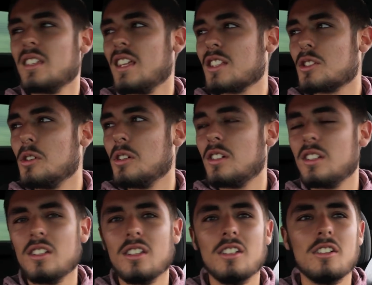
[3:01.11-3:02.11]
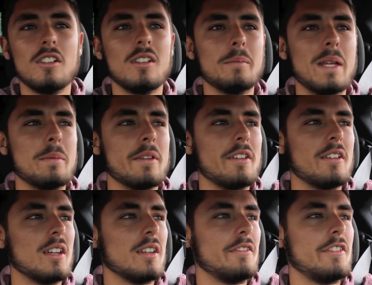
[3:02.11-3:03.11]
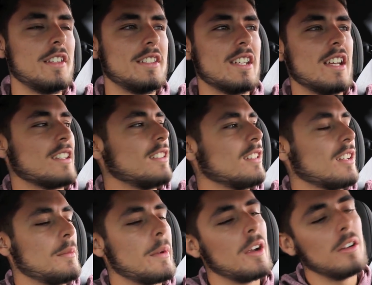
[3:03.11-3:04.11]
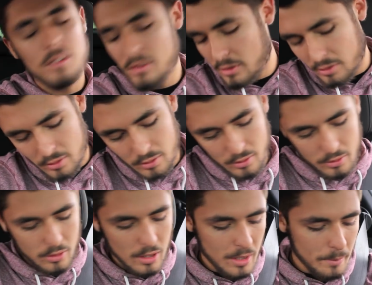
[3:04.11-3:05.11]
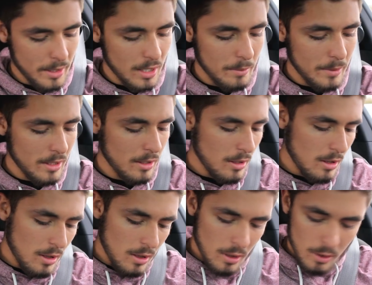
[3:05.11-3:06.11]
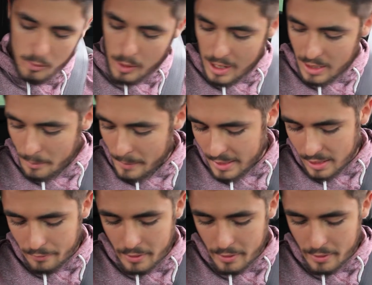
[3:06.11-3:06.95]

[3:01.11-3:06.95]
That's cool, little baby 5th gen Camaro trying to pick on me while I'm making a